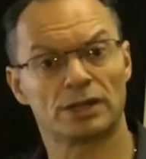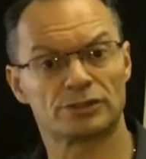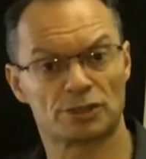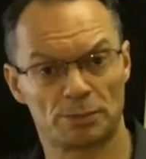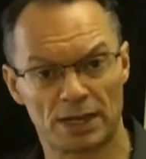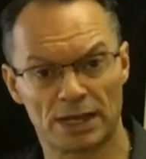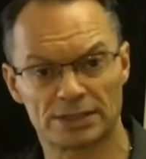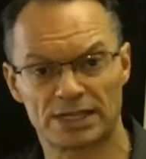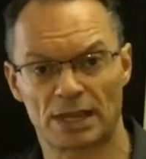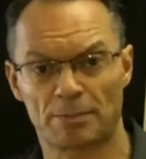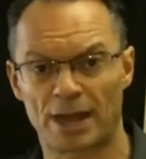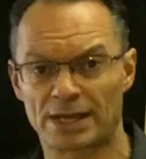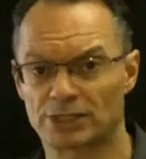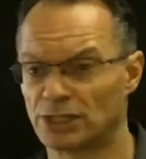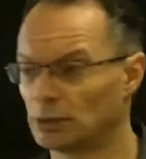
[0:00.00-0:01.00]
to be able to get
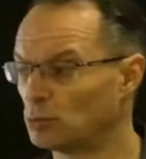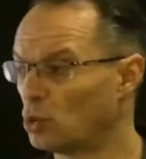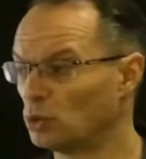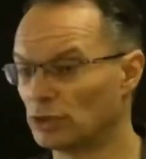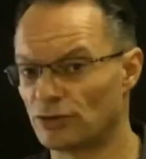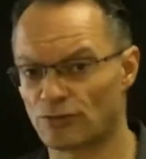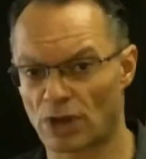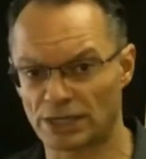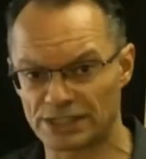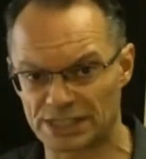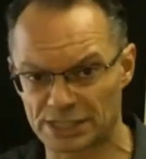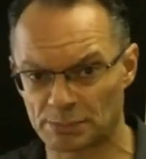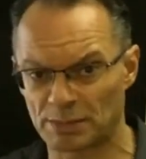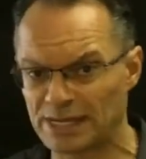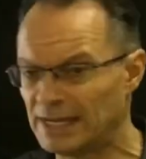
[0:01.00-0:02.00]
back to the ball at the right
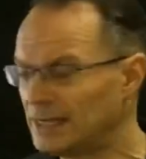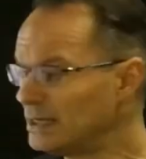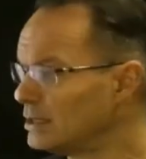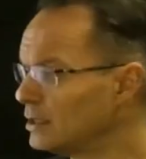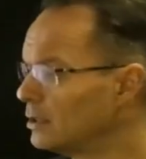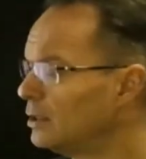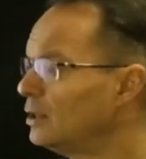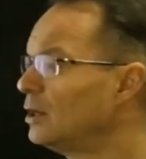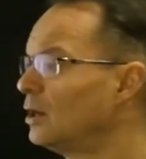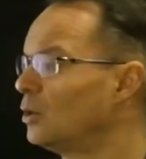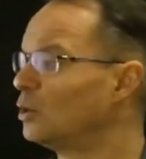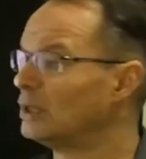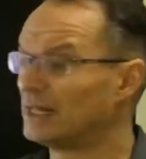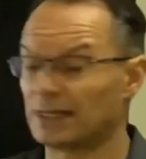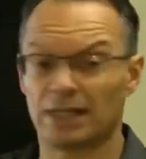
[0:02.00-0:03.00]
speed,
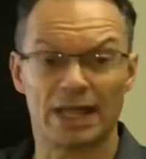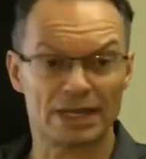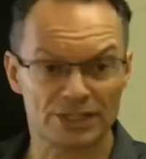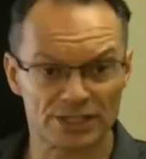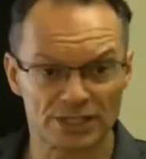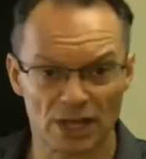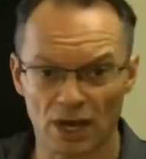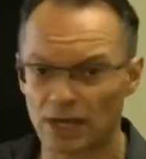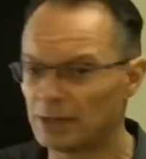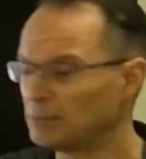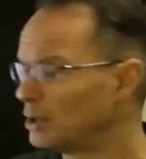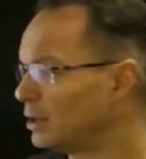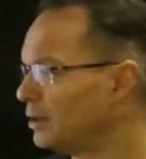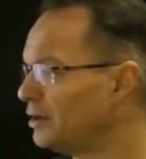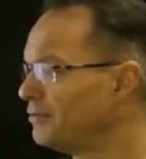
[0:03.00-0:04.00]
or a little less time
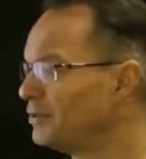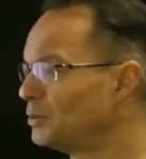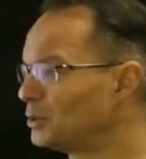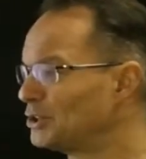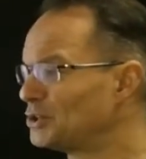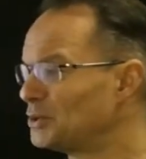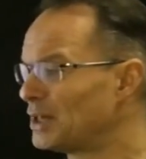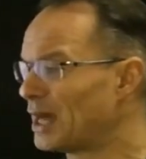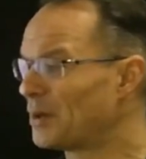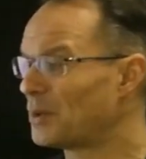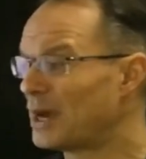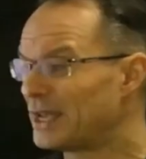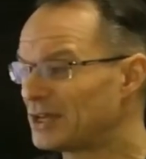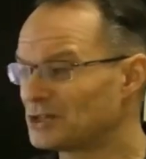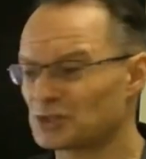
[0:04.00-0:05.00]
if you want to do it that
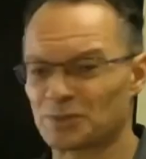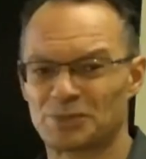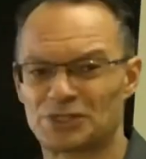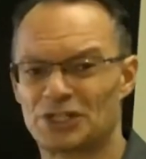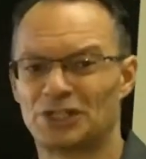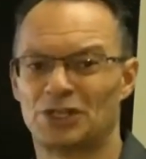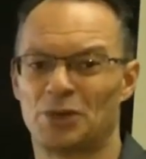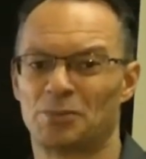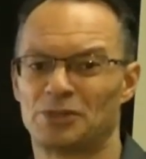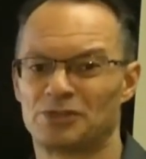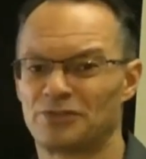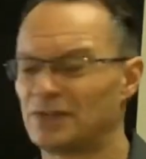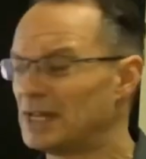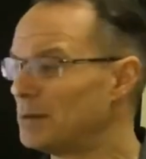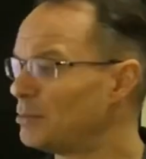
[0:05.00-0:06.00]
way, because obviously the numbers
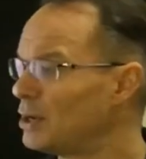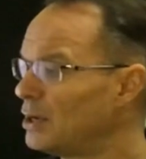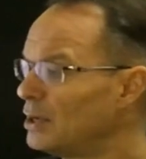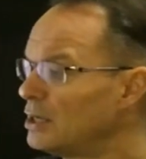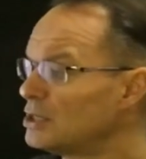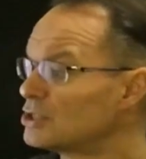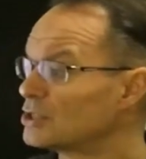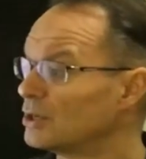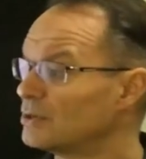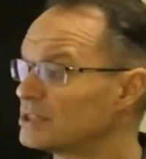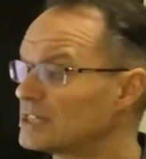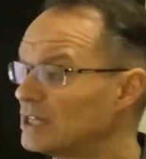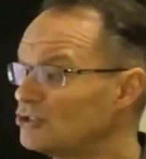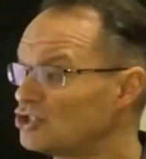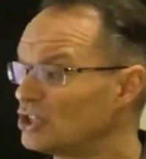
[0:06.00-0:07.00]
flip. So
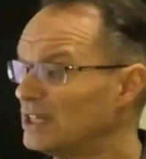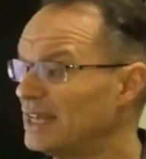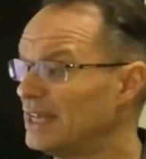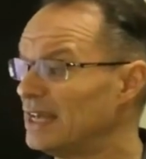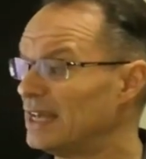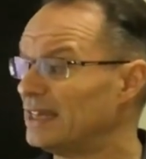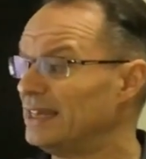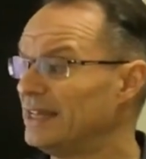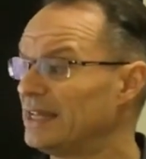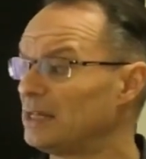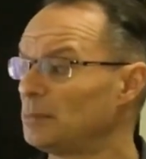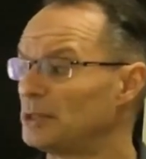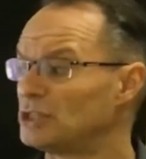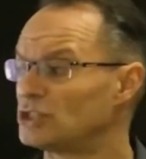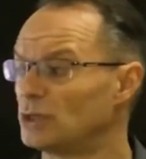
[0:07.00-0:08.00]
essentially here, a little
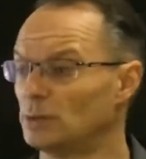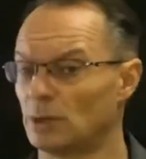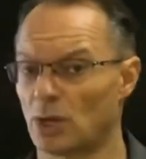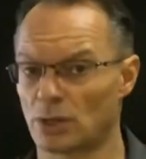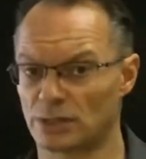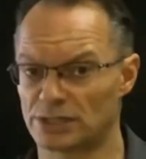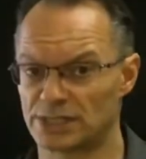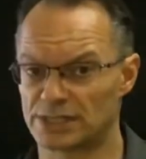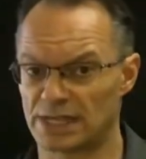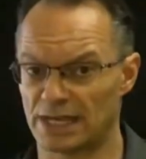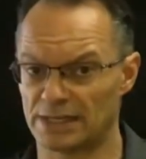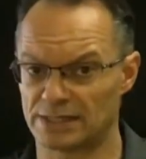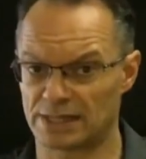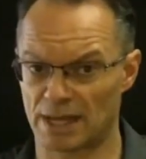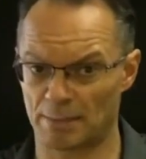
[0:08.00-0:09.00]
bit too long to
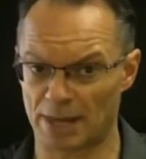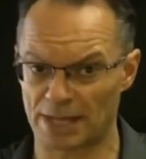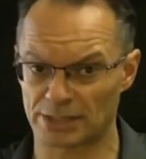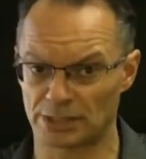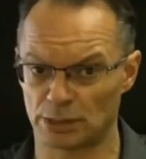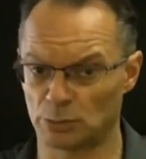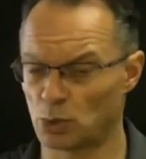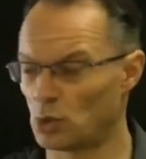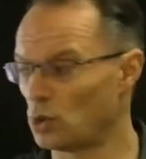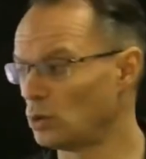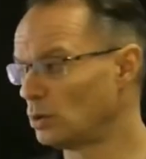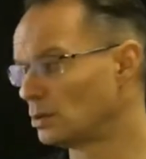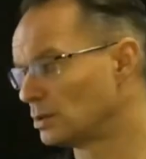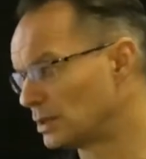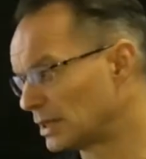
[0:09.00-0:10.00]
take to get back to the
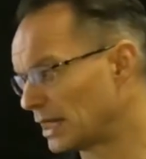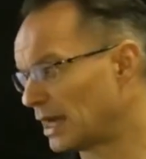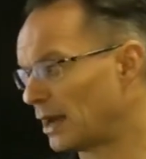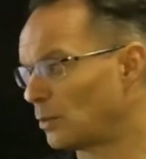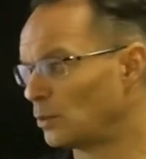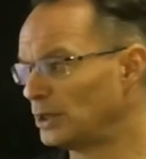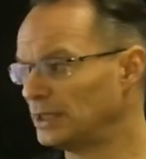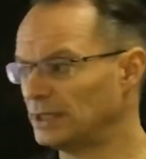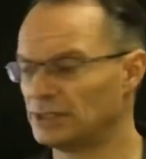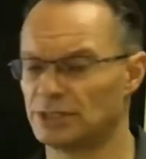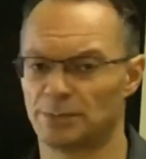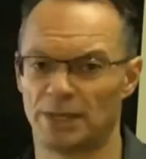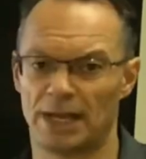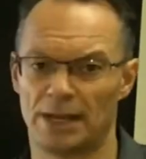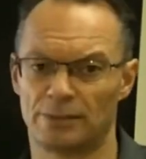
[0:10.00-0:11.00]
ball, and we need to
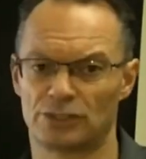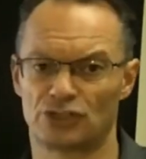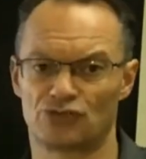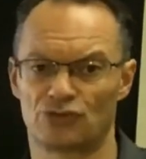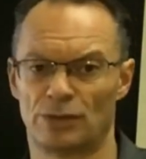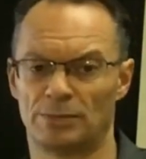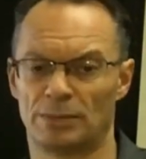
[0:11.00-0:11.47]
be able to trim